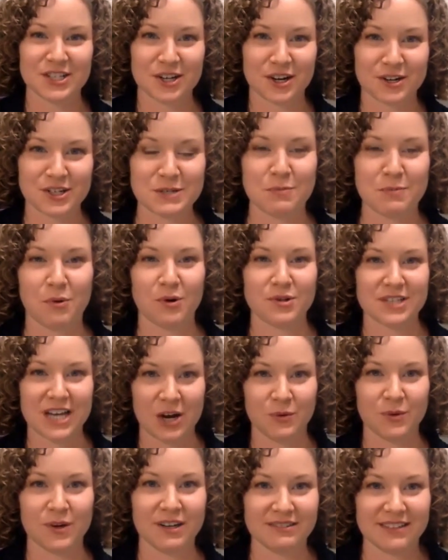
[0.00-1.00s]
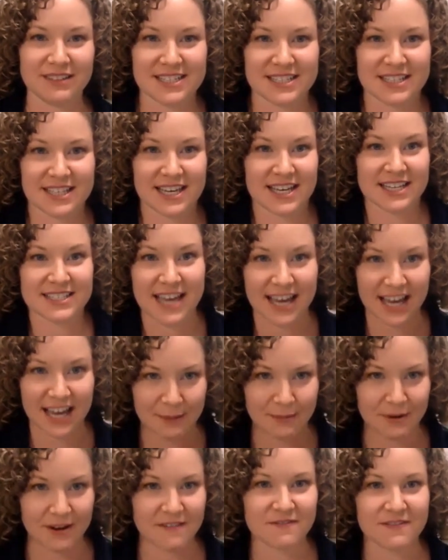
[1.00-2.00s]
arch supports. I wanted less things. I got
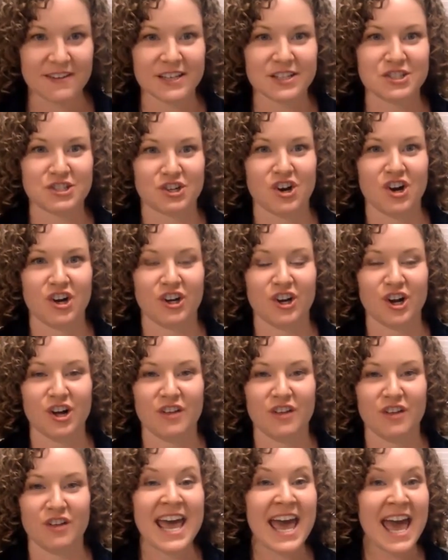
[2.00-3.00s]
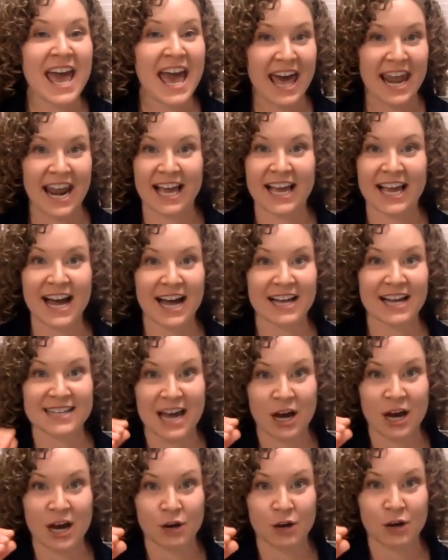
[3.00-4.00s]
my feet strong and all that. And I got
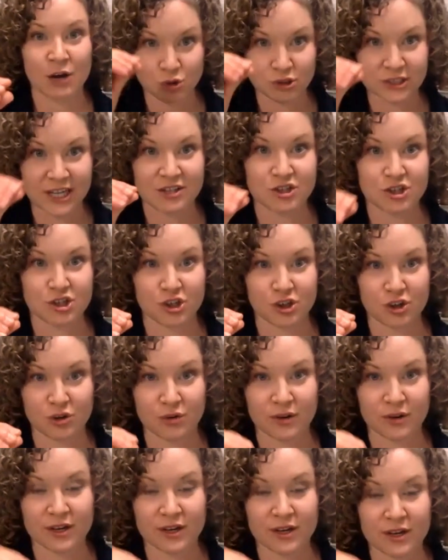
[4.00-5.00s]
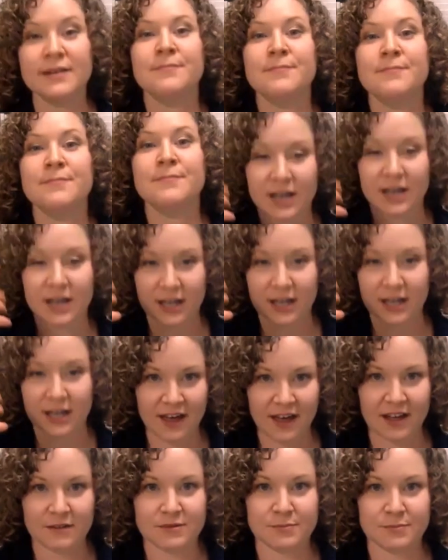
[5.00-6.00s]
down to less shoe. Again,
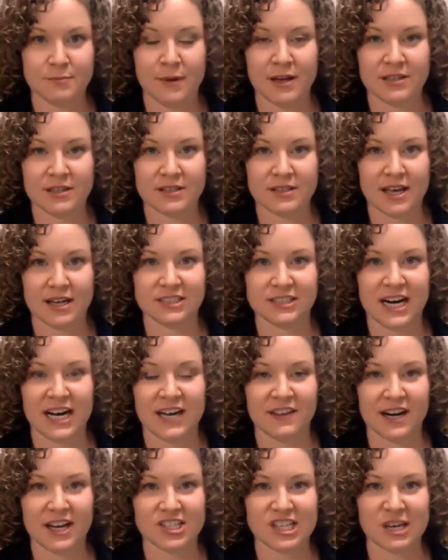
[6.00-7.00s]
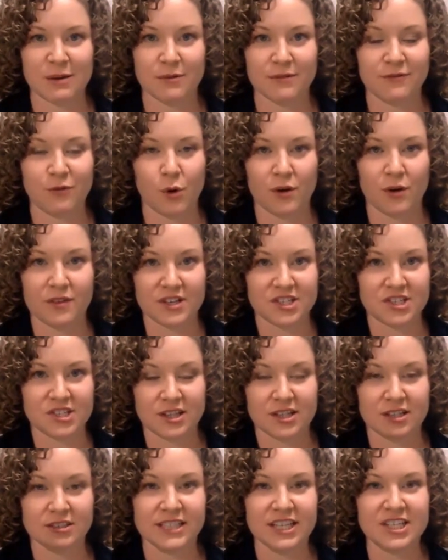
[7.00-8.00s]
that line that I said before,
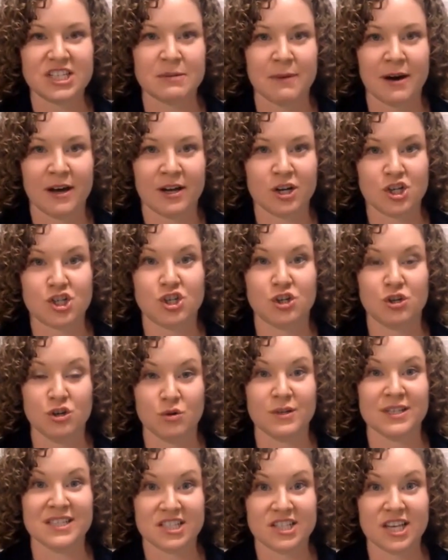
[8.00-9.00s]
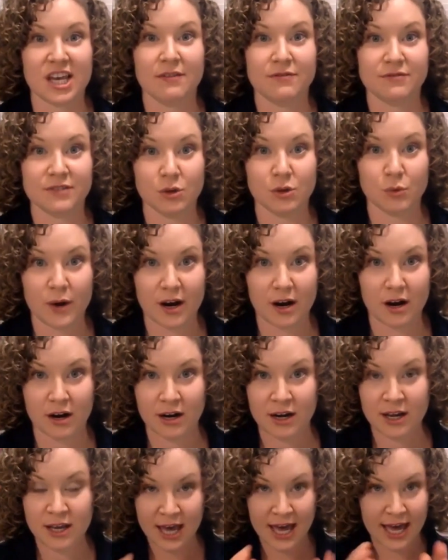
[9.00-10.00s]
the least amount of shoe you can safely wear.
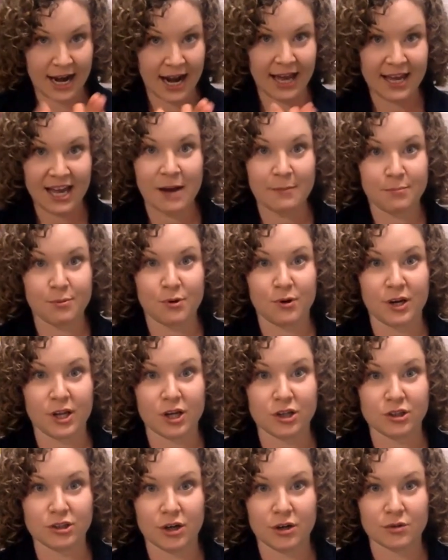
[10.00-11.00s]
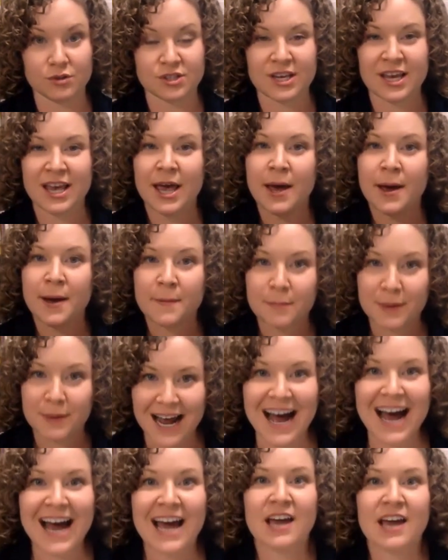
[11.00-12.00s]
And I got pretty close. But
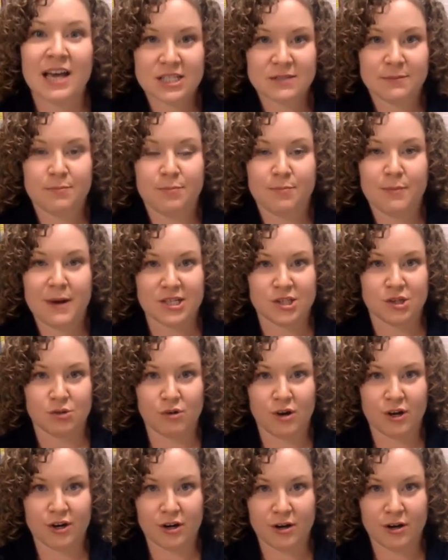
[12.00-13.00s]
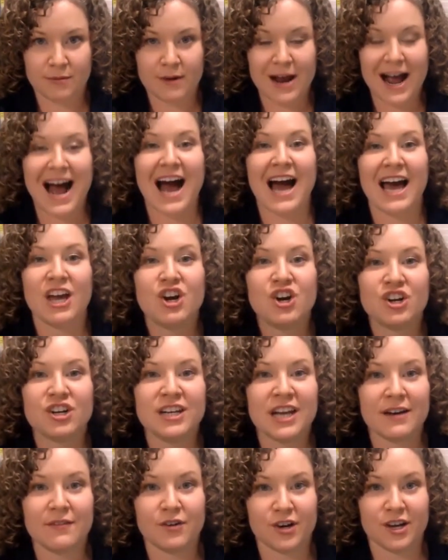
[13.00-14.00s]
I, as a runner, I could
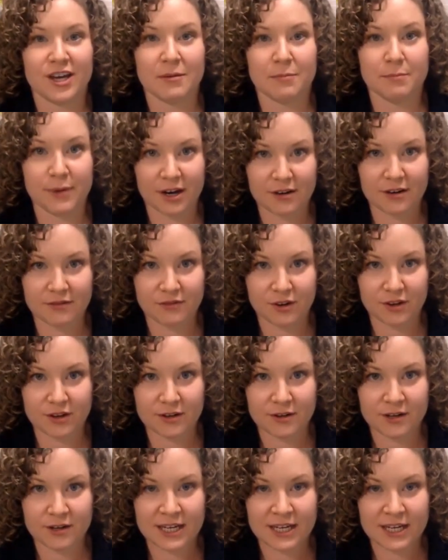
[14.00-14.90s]
never get barefoot.